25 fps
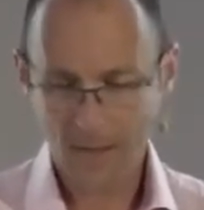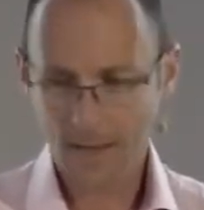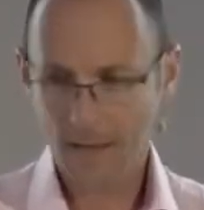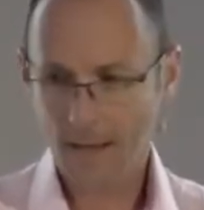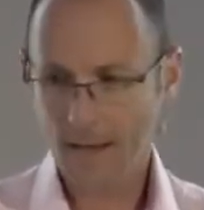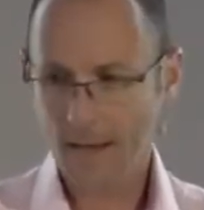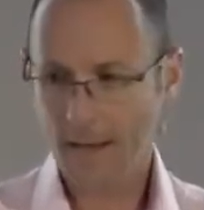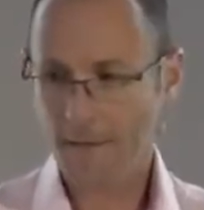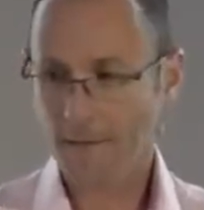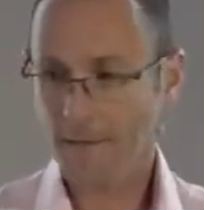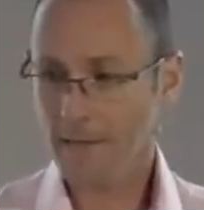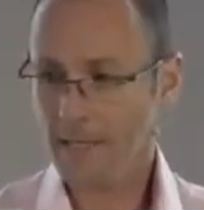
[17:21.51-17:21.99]

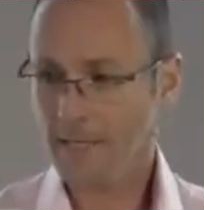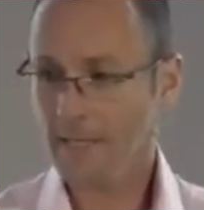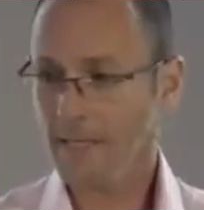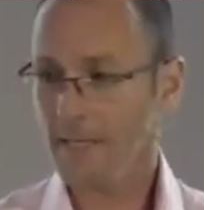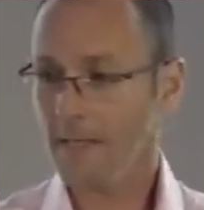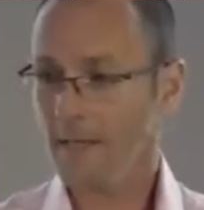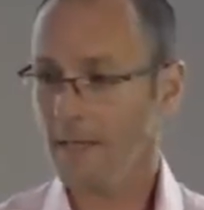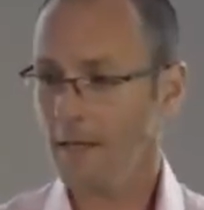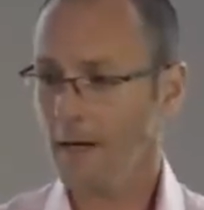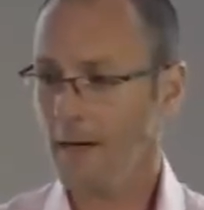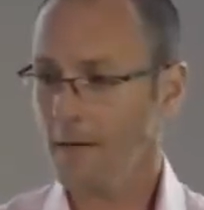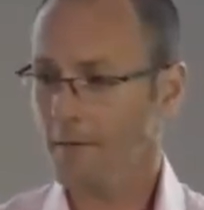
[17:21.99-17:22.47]
And this is
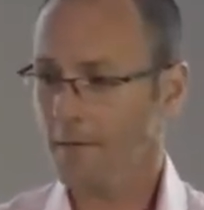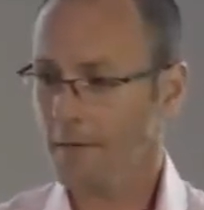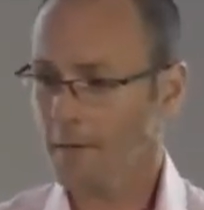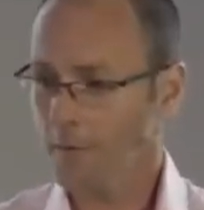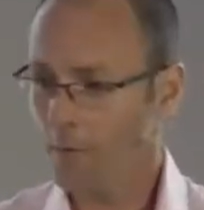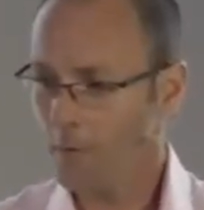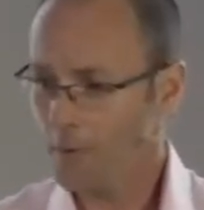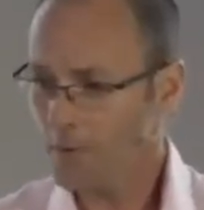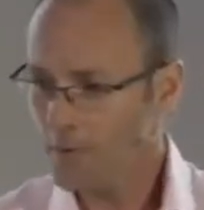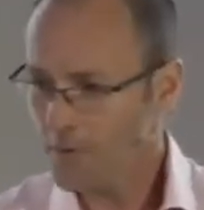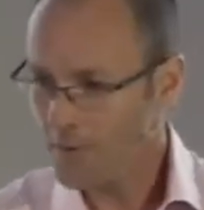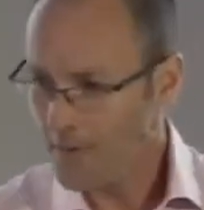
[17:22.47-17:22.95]
the life that he
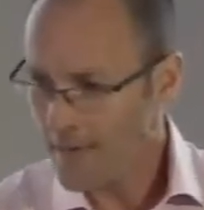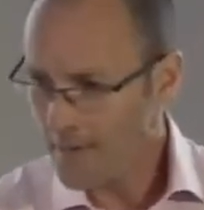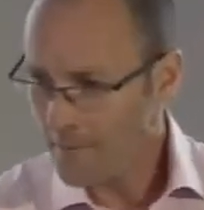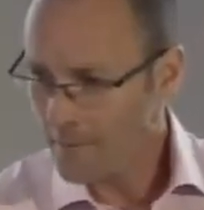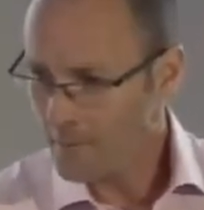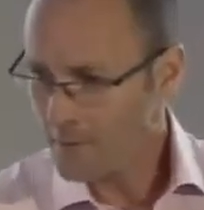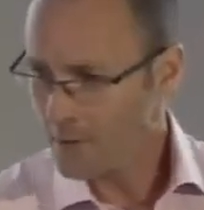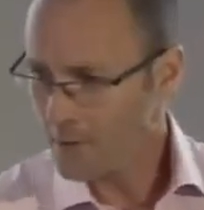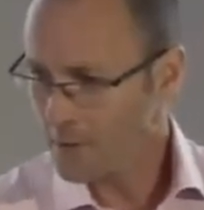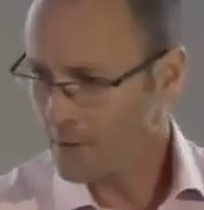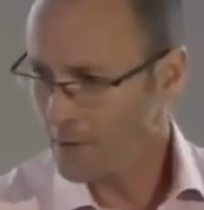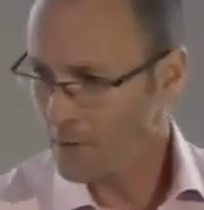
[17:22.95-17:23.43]
wants them
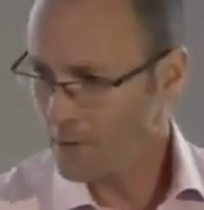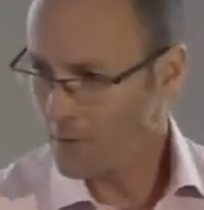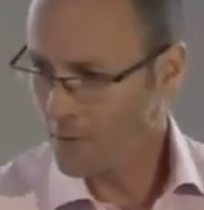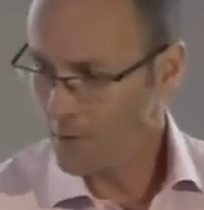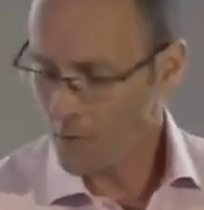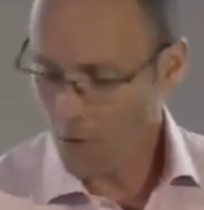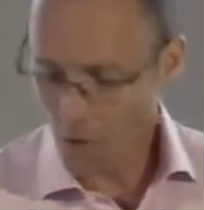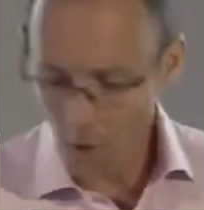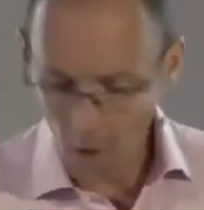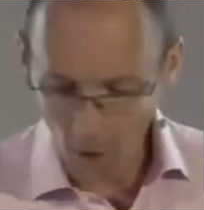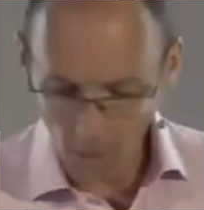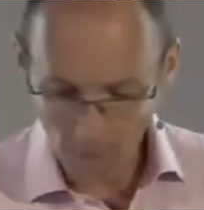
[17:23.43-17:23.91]
to
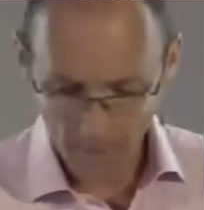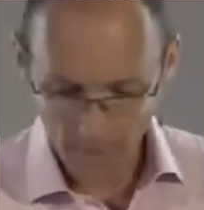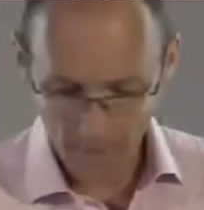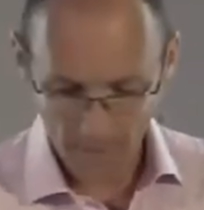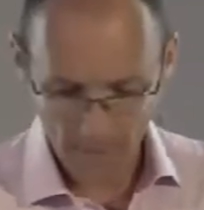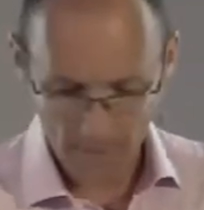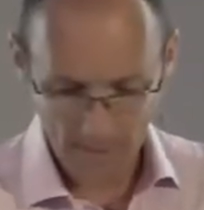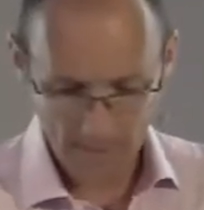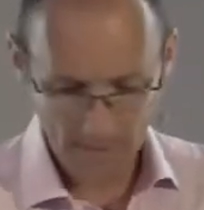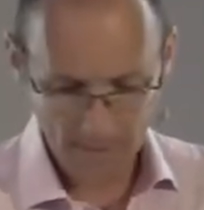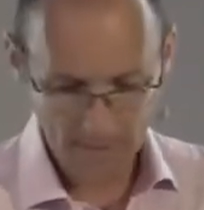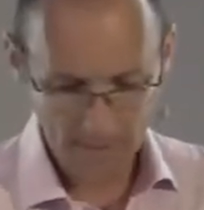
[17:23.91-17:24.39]

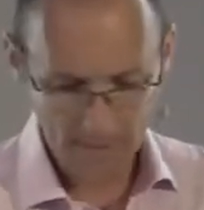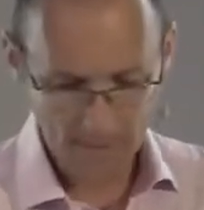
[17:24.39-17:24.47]
copy